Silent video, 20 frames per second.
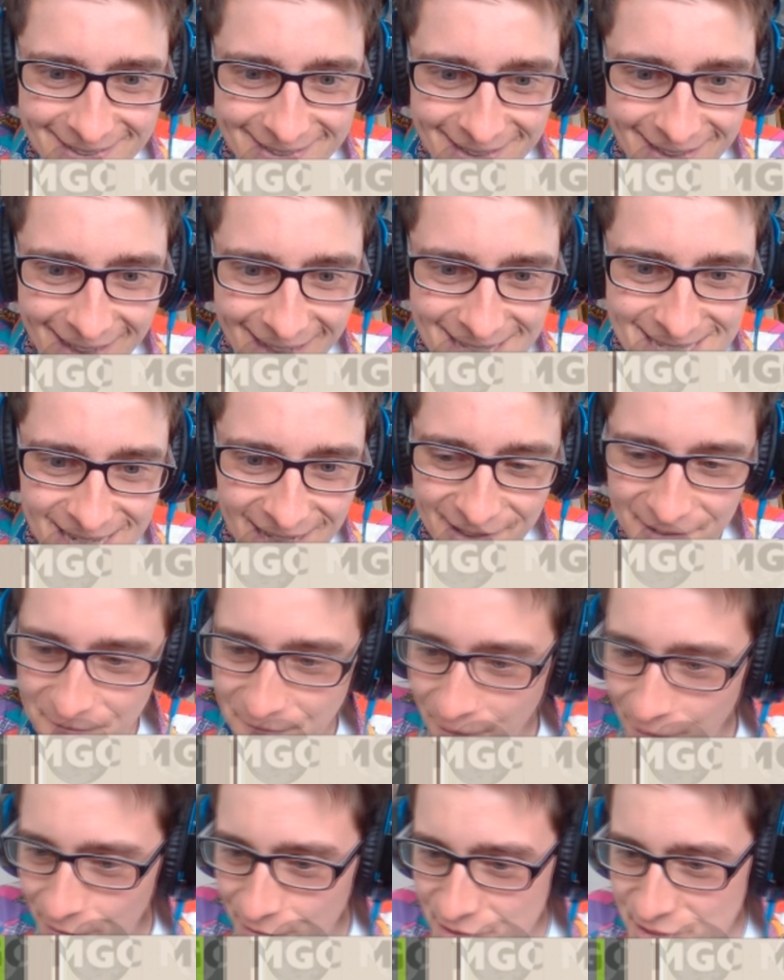I take
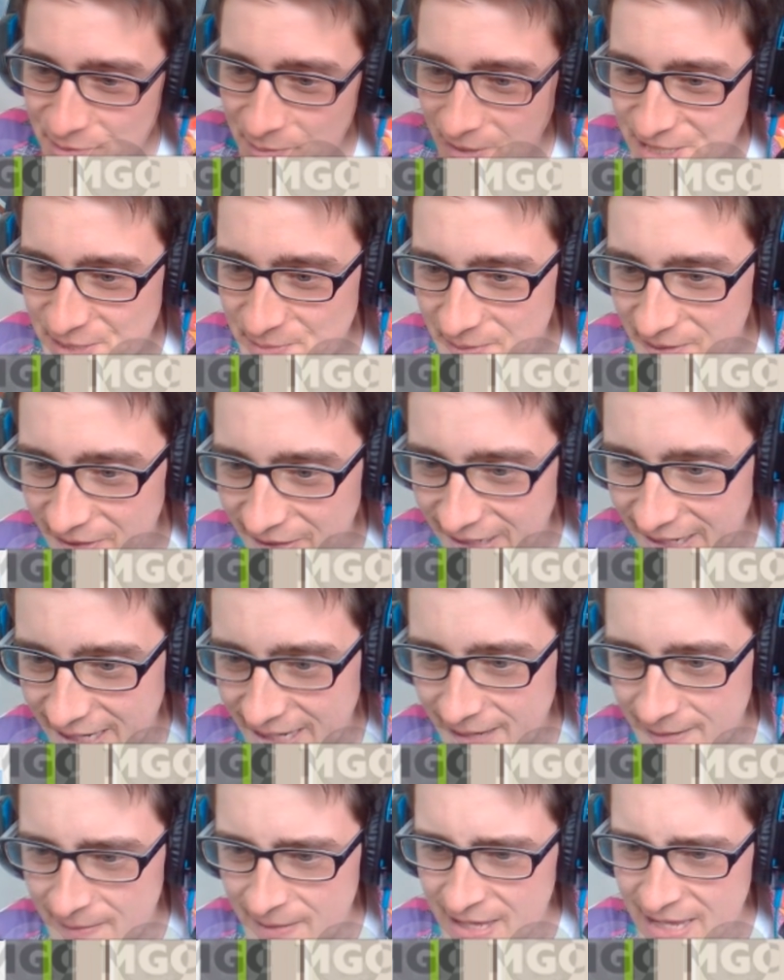full responsibility.
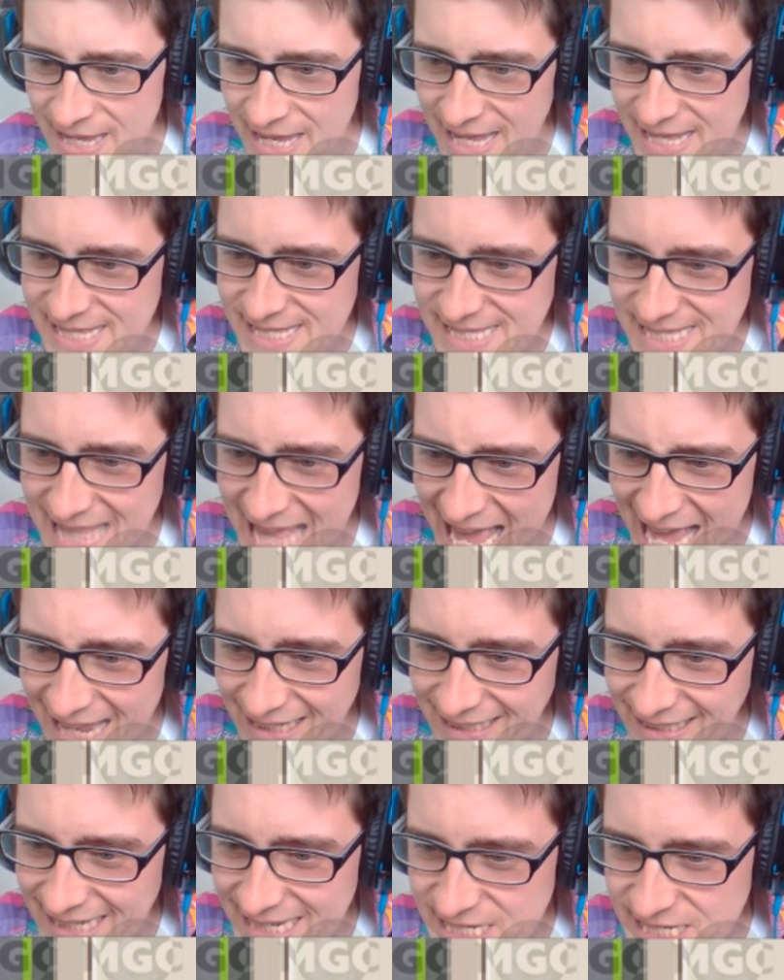Is that
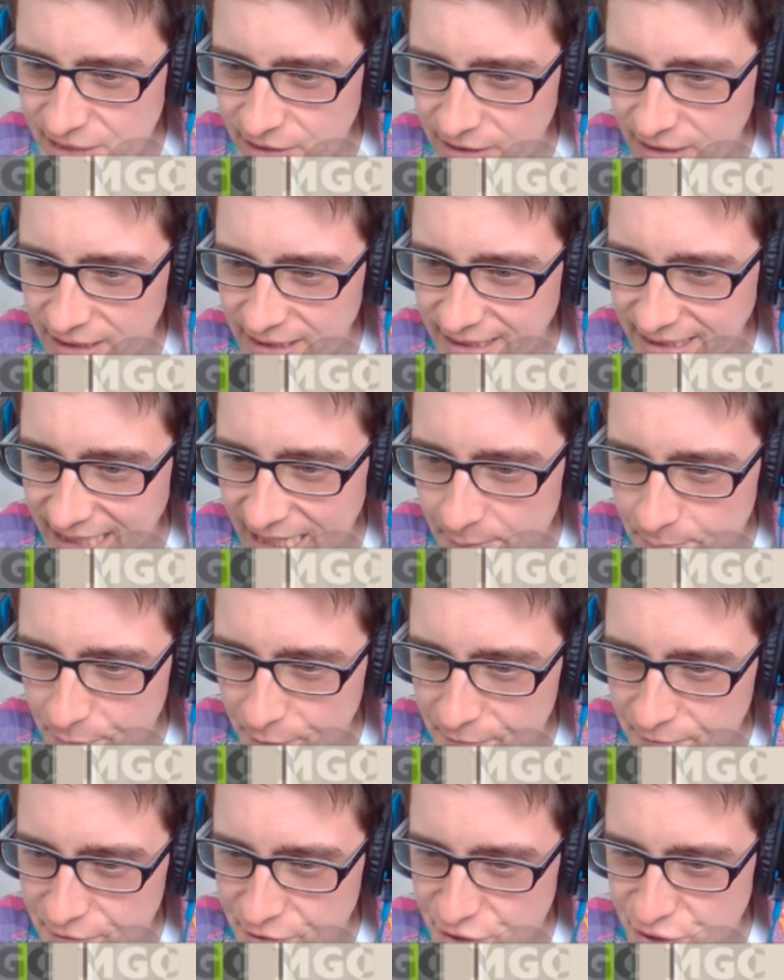little lip
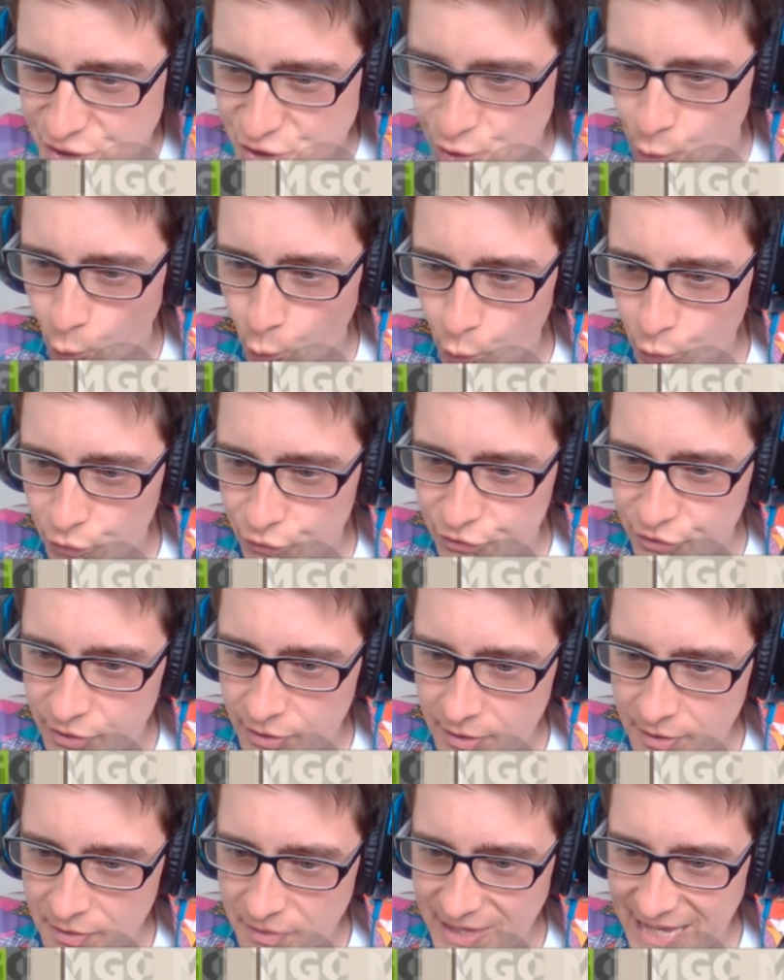of the sword
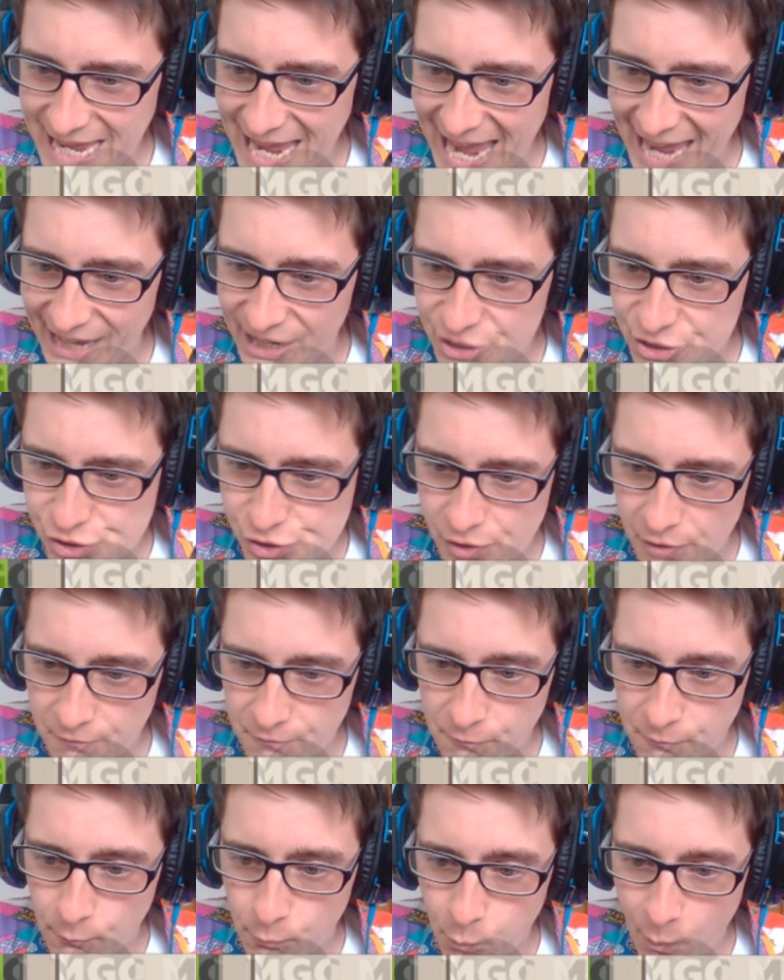the edge
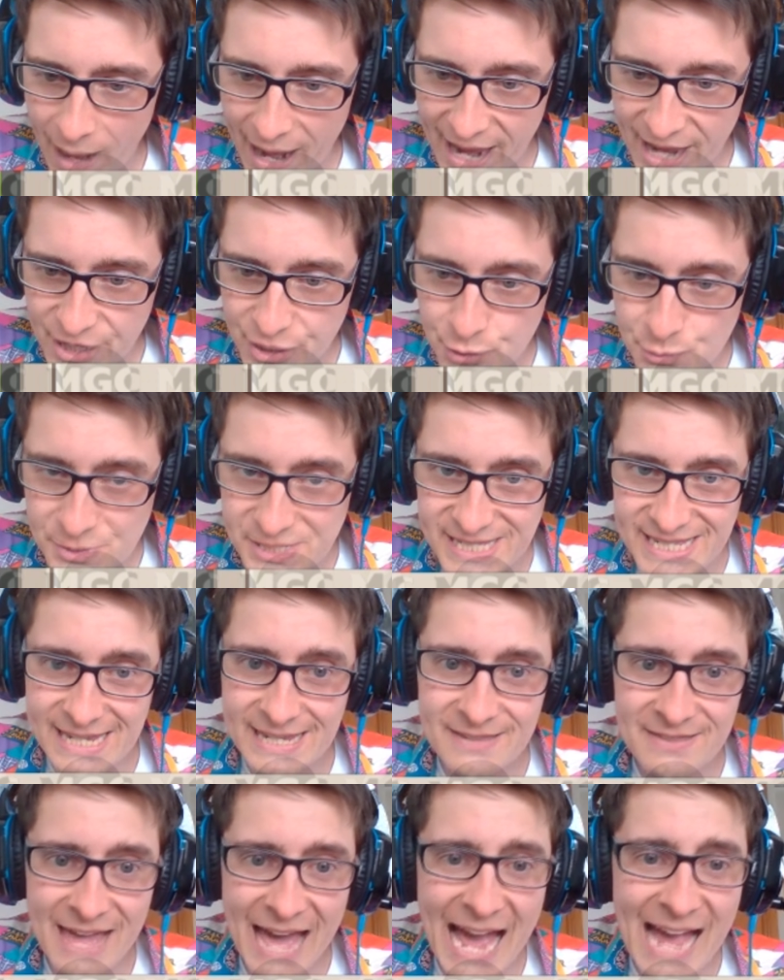of where you see
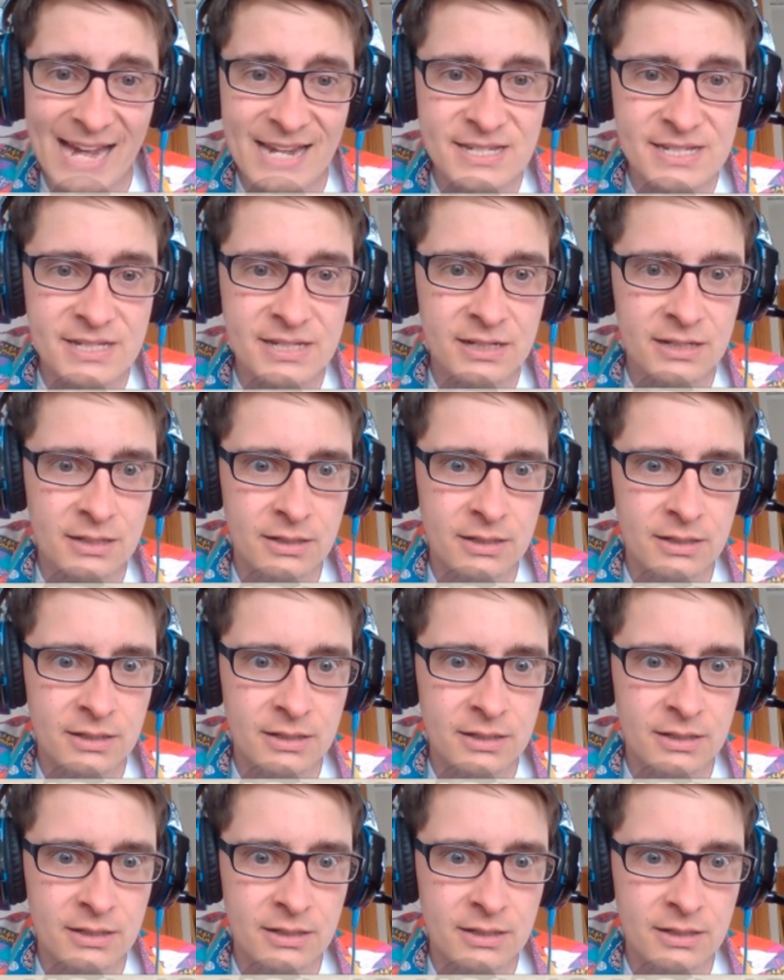that?